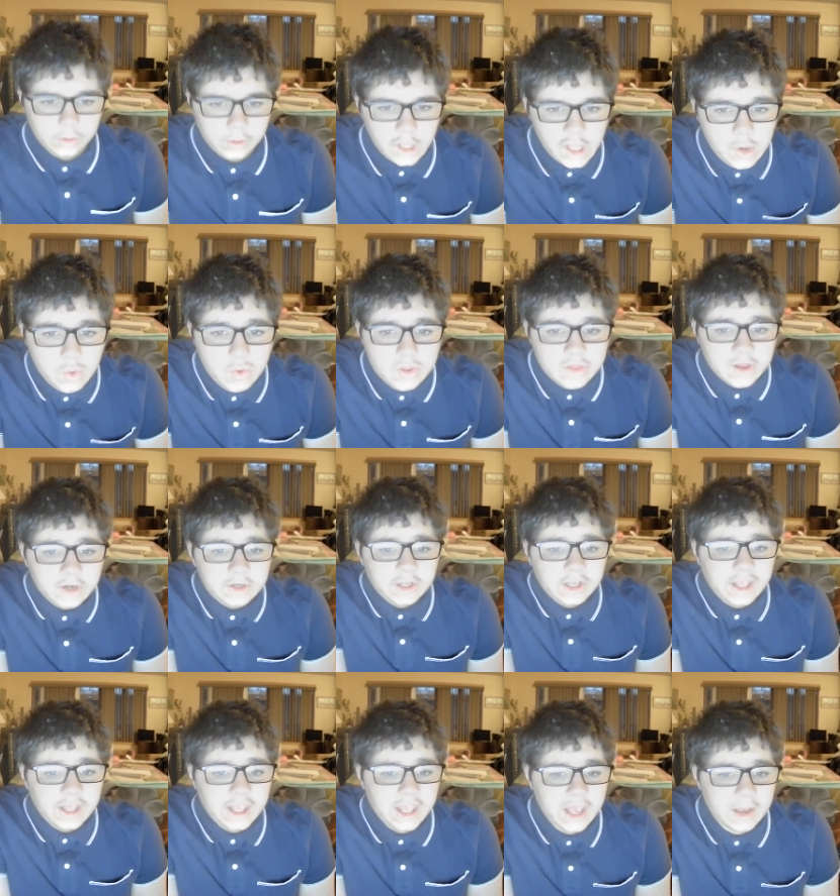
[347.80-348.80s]
It was under
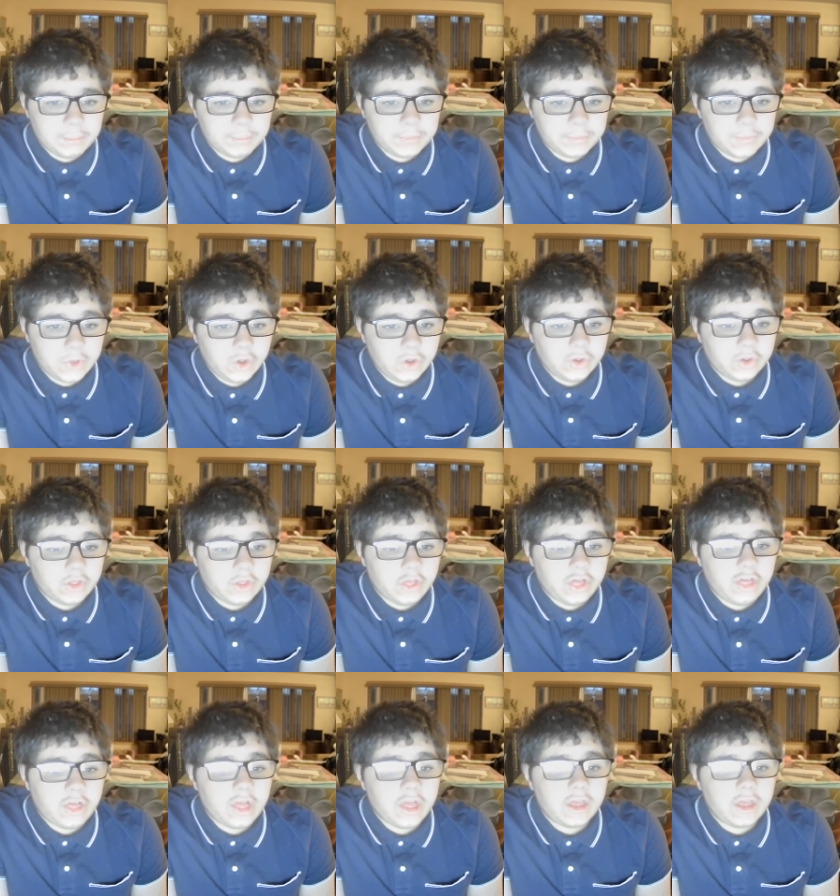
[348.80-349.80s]
him
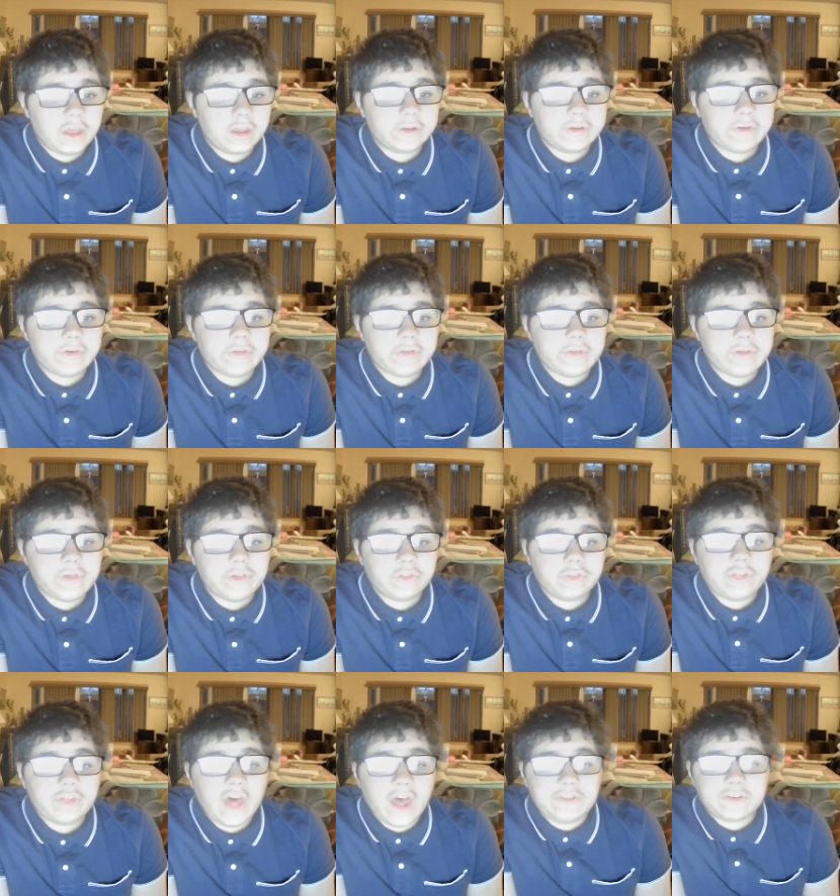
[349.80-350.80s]

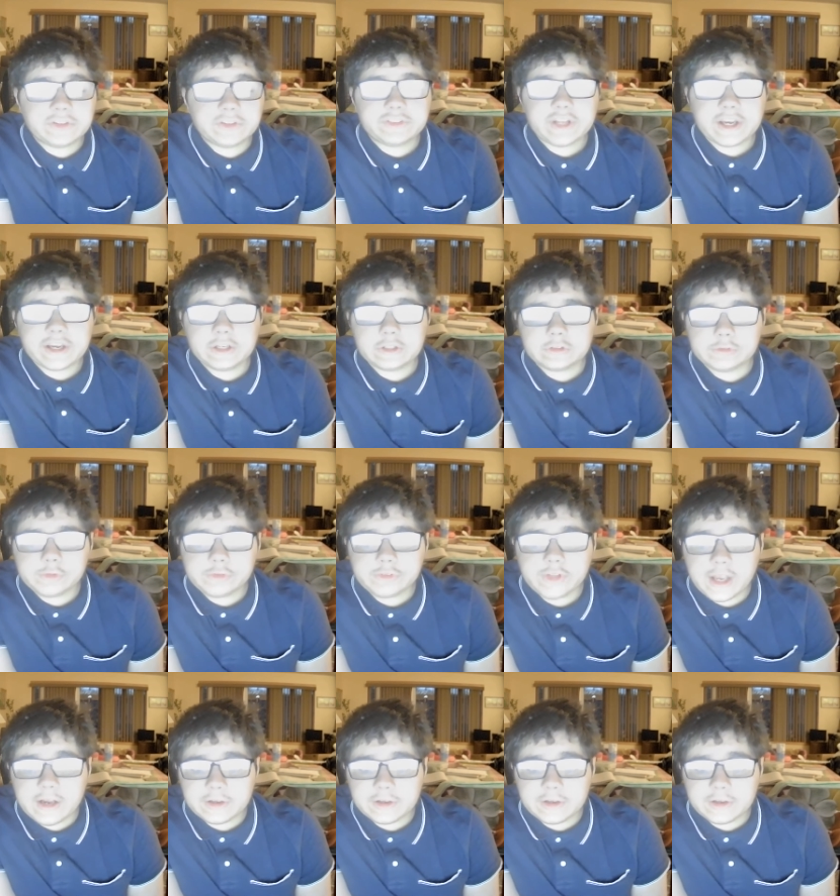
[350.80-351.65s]
that the Second Crusade